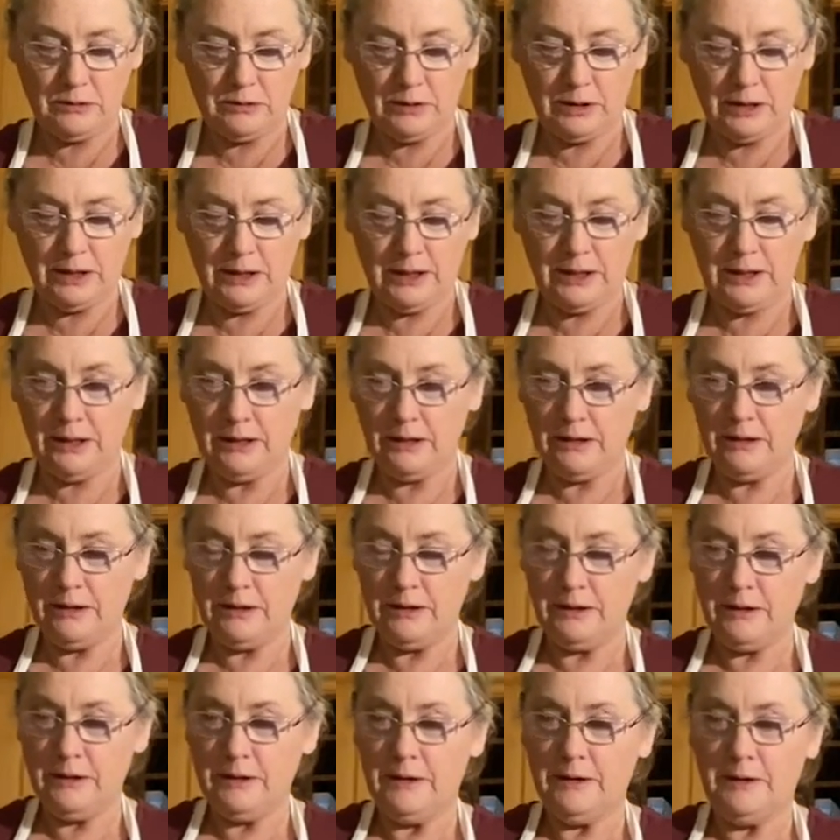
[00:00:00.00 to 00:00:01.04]
Okay,
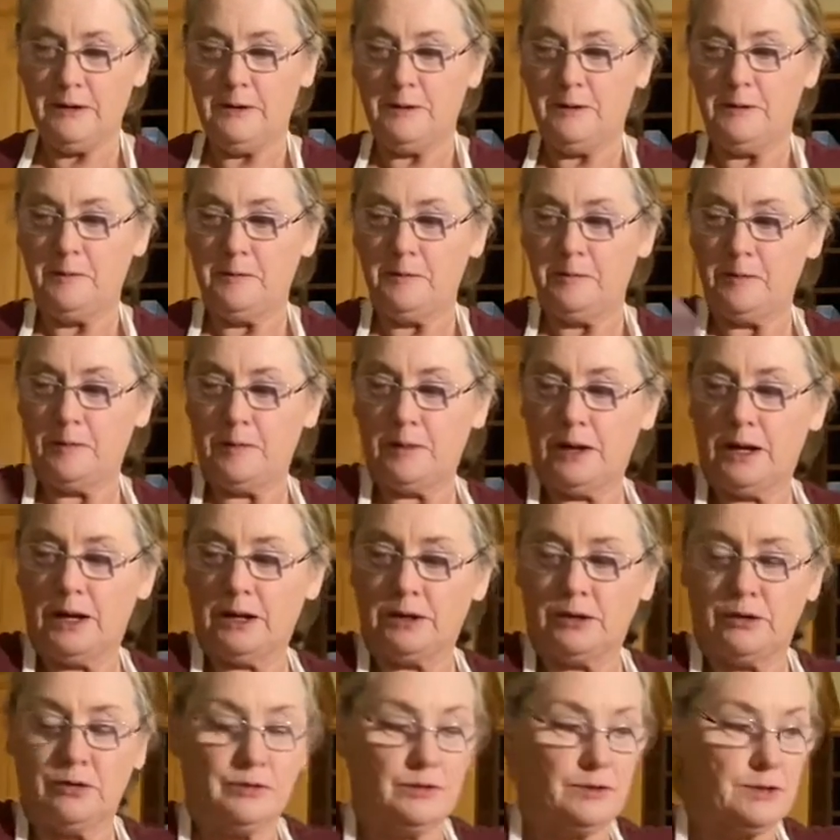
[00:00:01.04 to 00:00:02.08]
that
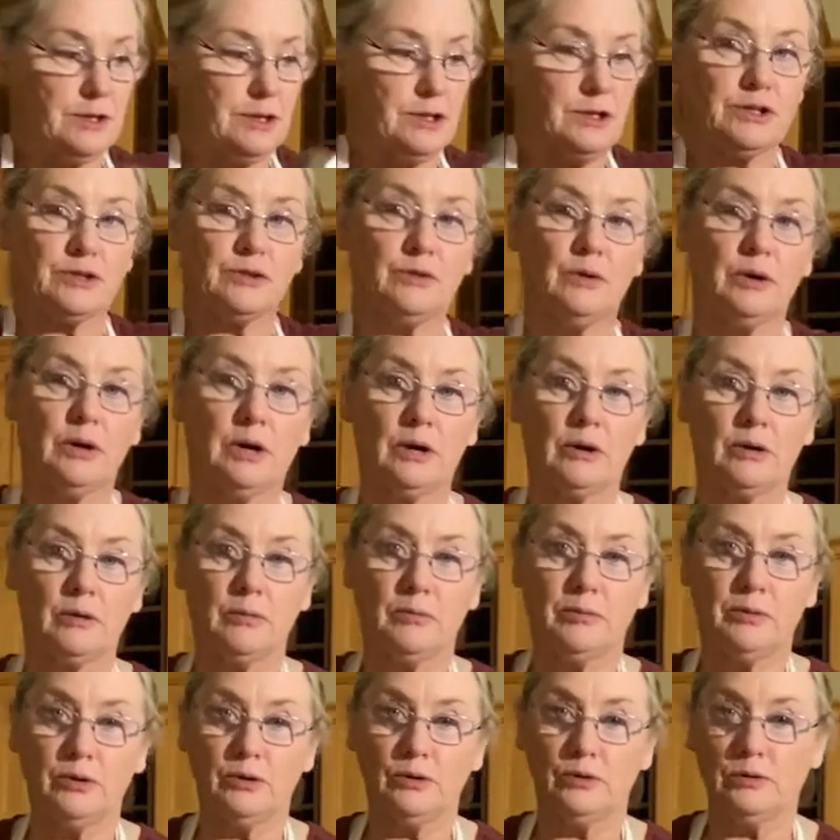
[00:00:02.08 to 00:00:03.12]
goes into our
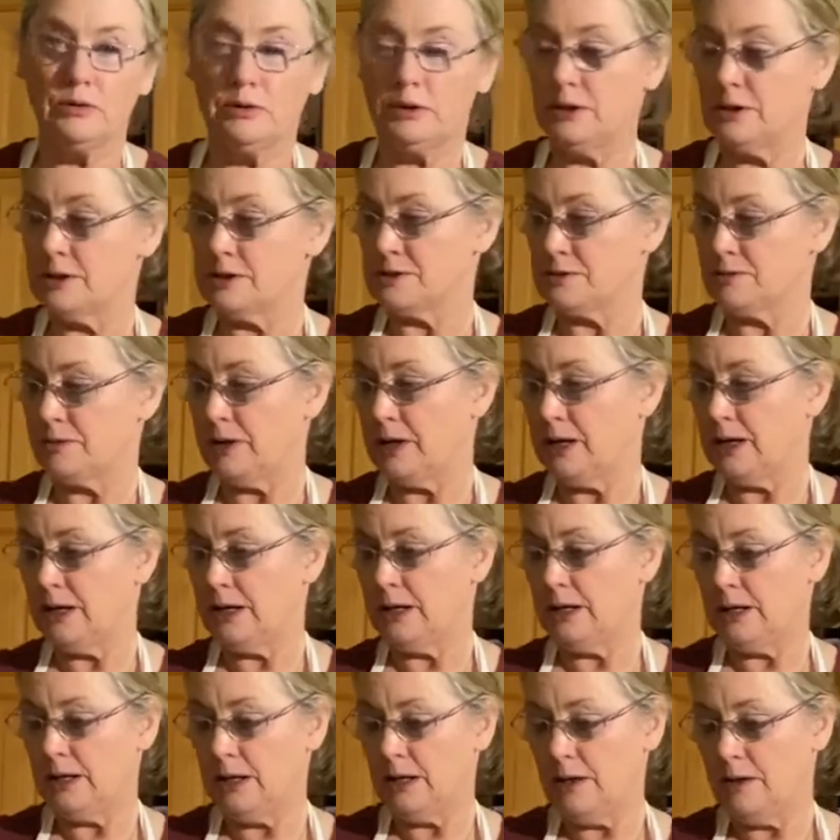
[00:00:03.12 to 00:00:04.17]
bowl as well.
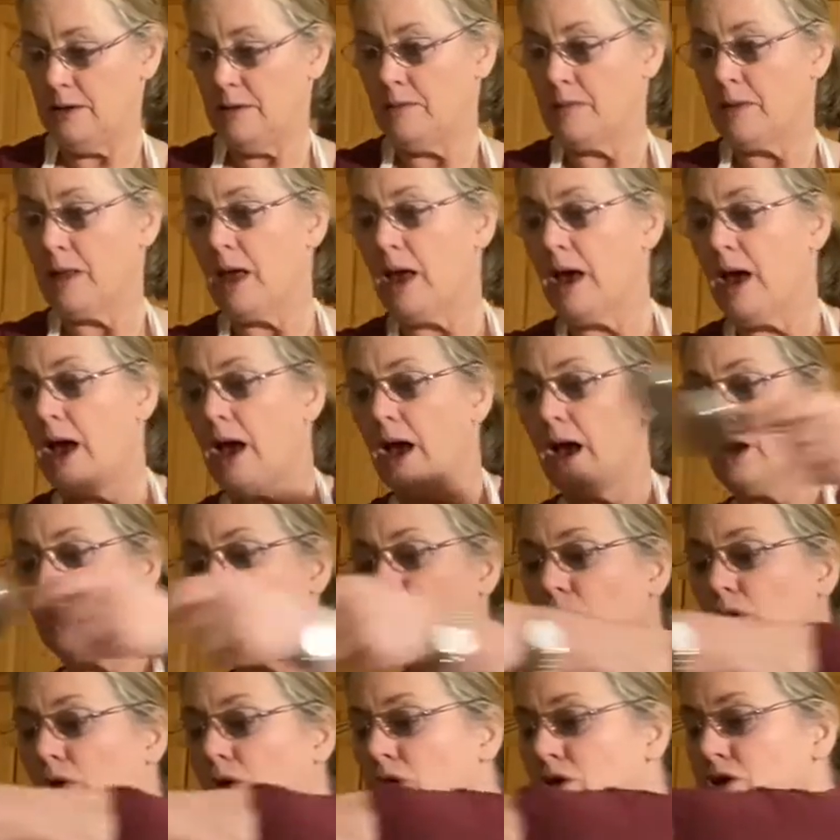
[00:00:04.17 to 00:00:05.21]
A
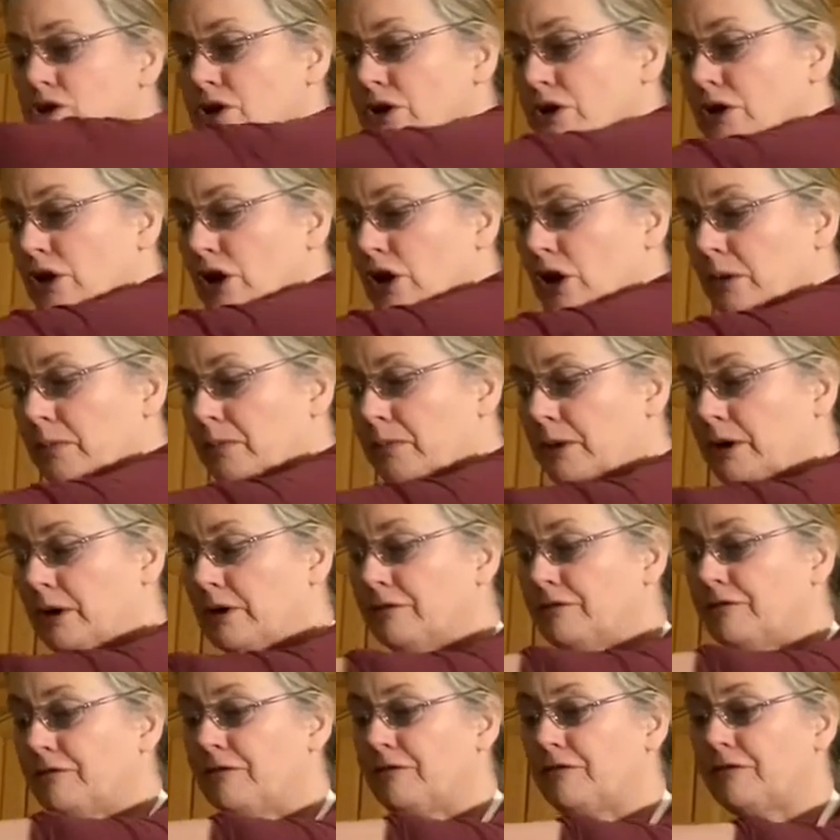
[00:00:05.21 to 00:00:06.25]
quarter cup of
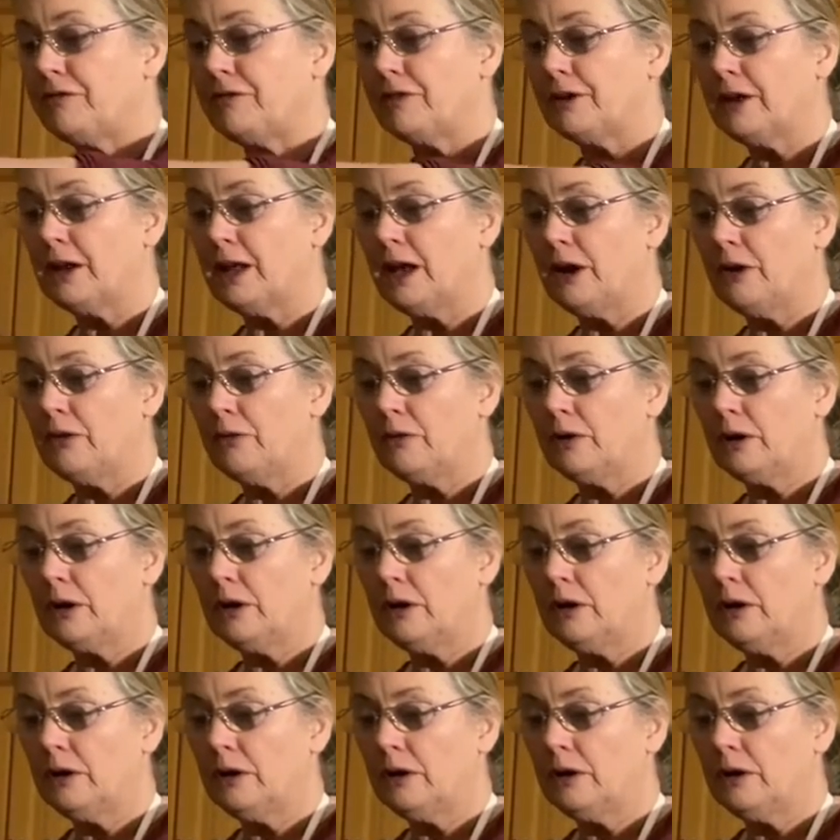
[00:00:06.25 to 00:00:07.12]
flour.